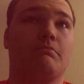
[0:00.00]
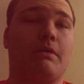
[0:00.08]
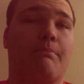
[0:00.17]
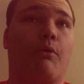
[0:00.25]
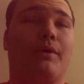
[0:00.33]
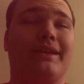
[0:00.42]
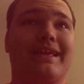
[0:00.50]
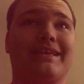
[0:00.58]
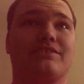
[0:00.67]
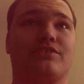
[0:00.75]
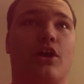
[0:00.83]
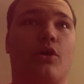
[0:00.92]
my point
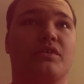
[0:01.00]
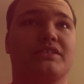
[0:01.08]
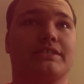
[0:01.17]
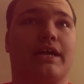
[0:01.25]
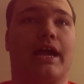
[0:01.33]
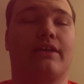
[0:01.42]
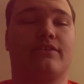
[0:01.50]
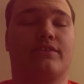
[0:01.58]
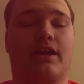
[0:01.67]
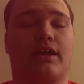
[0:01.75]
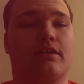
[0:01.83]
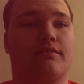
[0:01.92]
is, though, is that I
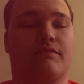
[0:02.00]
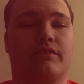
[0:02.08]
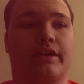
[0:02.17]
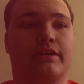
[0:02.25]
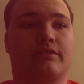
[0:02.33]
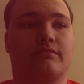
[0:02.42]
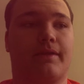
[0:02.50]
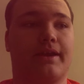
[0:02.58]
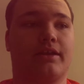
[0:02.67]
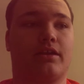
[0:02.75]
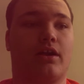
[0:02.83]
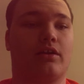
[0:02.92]
just kind of, like,
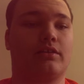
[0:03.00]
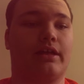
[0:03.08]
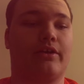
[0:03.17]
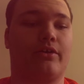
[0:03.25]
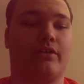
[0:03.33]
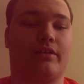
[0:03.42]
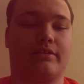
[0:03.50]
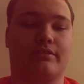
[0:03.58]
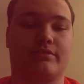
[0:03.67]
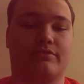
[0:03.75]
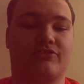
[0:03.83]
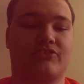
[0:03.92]
Randy Carlyle
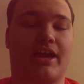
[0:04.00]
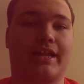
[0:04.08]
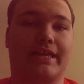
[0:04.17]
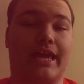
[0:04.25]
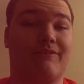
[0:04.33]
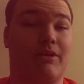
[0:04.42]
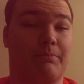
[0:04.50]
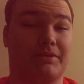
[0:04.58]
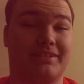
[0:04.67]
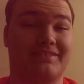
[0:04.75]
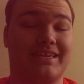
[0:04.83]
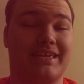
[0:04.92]
kind of gave up
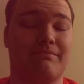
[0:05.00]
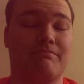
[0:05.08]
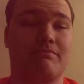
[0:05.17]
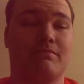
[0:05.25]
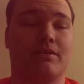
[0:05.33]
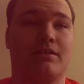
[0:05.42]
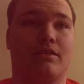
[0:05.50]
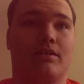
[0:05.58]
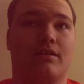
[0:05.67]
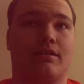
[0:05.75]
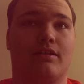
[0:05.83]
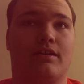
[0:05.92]
on the team.
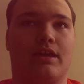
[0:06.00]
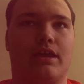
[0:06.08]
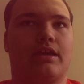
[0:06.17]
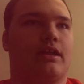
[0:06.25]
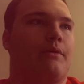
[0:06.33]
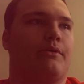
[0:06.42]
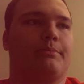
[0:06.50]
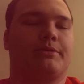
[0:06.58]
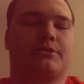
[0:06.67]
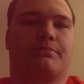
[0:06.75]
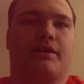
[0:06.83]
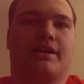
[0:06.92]
And I wouldn't be
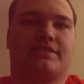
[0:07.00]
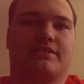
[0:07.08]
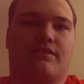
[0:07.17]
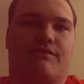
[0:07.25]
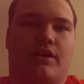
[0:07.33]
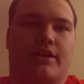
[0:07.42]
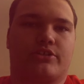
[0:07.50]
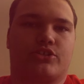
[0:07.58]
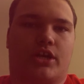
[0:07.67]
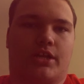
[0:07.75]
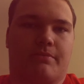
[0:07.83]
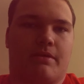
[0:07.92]
surprised if the fucking
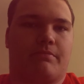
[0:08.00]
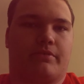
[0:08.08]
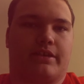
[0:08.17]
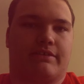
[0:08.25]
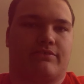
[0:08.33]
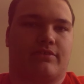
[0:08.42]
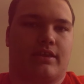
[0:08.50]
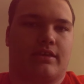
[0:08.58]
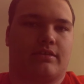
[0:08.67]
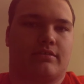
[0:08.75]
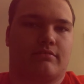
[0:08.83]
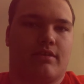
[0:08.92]
Toronto Maple Leafs,
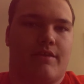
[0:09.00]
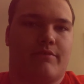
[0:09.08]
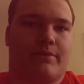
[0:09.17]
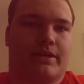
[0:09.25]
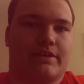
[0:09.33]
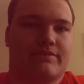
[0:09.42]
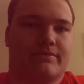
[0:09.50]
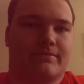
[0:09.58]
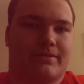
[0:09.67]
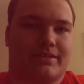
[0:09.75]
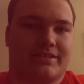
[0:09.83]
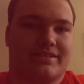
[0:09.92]
like, everybody gives up
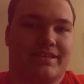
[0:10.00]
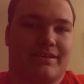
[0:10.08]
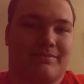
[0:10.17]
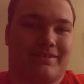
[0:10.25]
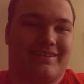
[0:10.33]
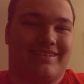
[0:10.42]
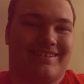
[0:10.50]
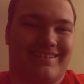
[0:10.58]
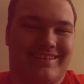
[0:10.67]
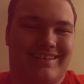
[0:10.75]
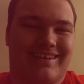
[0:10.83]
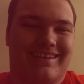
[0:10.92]
on that team.
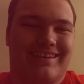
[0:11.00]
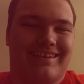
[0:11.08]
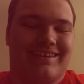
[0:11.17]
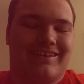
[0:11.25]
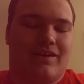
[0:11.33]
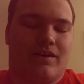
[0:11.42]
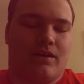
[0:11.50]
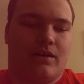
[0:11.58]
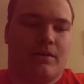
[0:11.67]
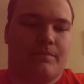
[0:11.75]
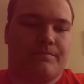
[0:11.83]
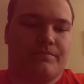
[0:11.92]

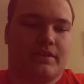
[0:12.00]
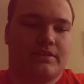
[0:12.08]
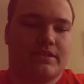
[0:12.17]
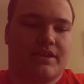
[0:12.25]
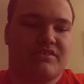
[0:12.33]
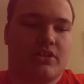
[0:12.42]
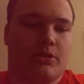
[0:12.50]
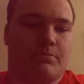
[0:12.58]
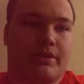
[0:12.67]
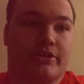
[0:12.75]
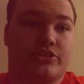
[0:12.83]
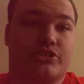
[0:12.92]
Let's think of another
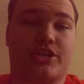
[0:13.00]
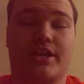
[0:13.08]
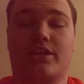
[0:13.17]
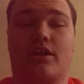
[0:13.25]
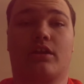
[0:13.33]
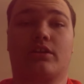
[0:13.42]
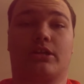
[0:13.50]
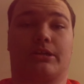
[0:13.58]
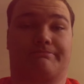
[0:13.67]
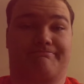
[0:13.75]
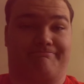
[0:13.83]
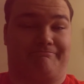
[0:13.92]
player. Jake
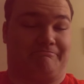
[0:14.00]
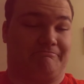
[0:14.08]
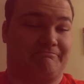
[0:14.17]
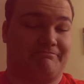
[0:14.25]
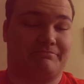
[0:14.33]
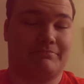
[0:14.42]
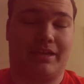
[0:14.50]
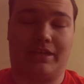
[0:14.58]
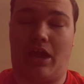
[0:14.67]
Gardiner. My